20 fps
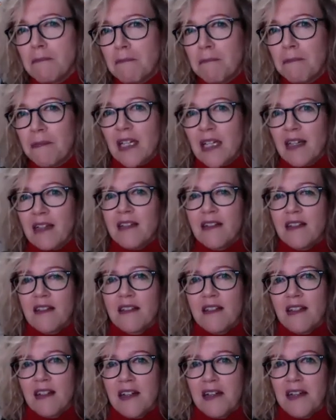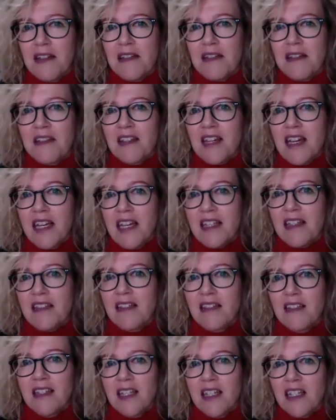exercise that
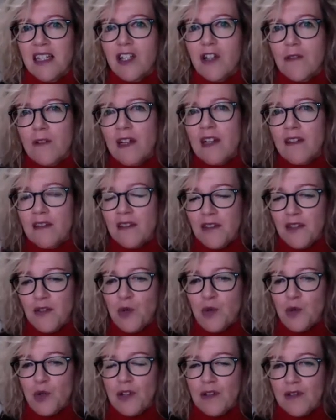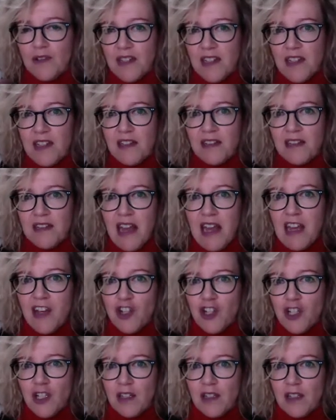triggers your
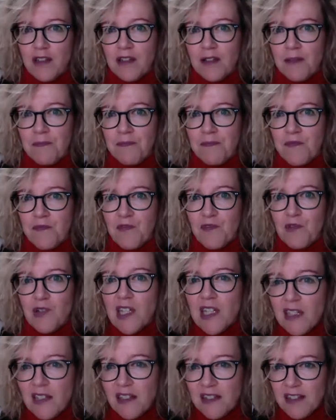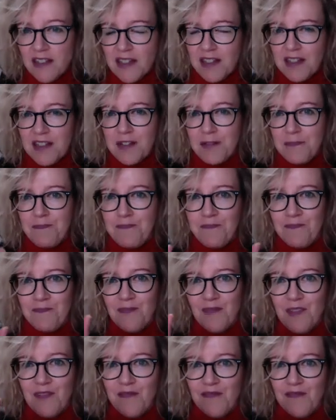sensations. For instance,
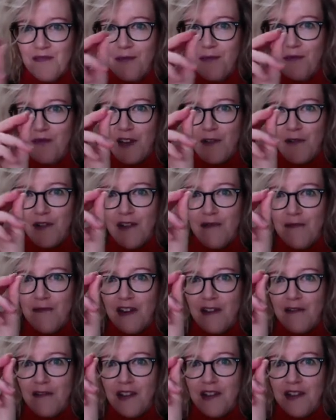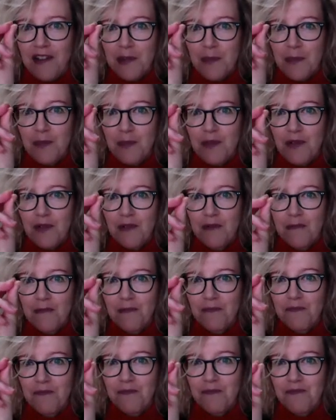very, very simple.
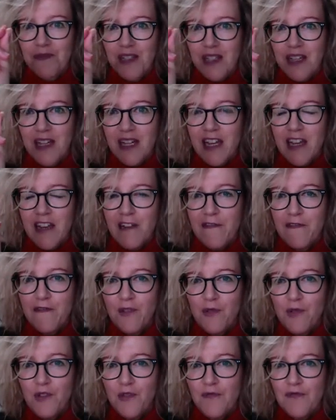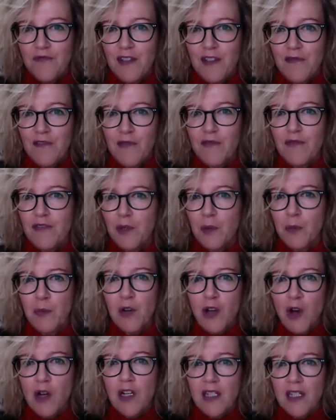If you feel
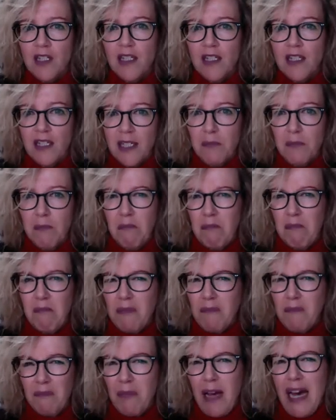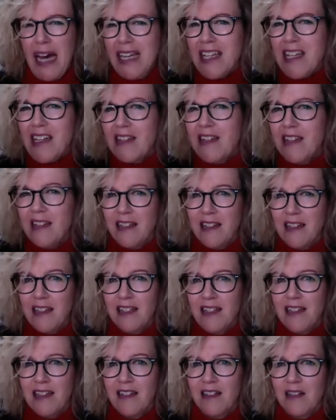blocked and panicky
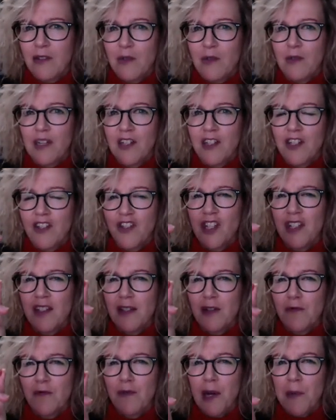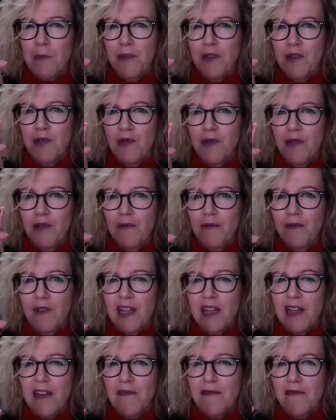in a situation, just rub your
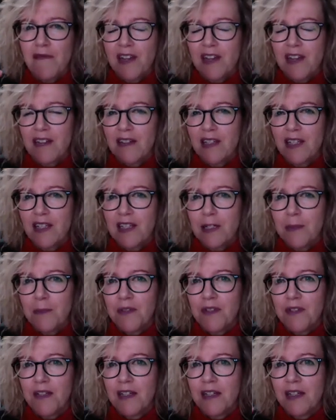3 fingertips